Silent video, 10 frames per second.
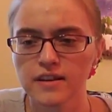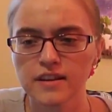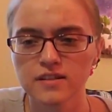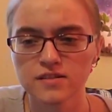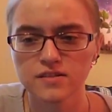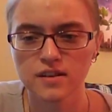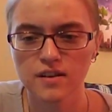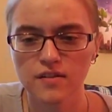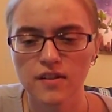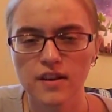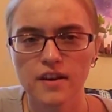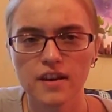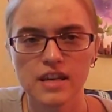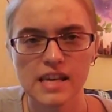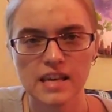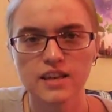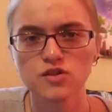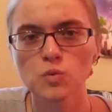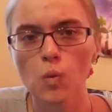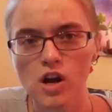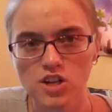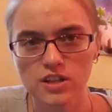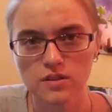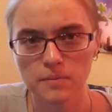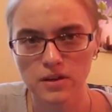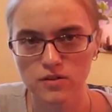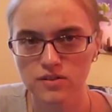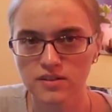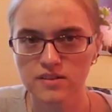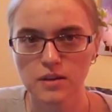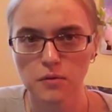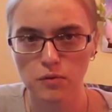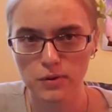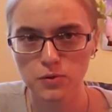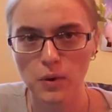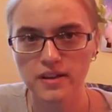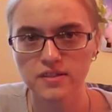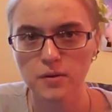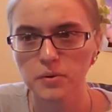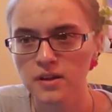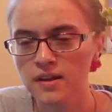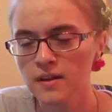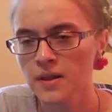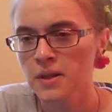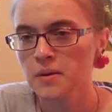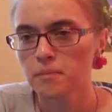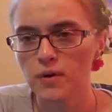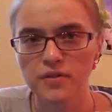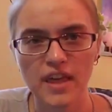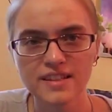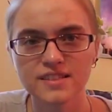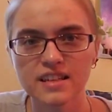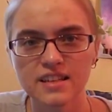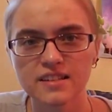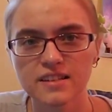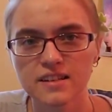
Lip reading: He's watching mirrors to see if Rose wakes up, but that's it.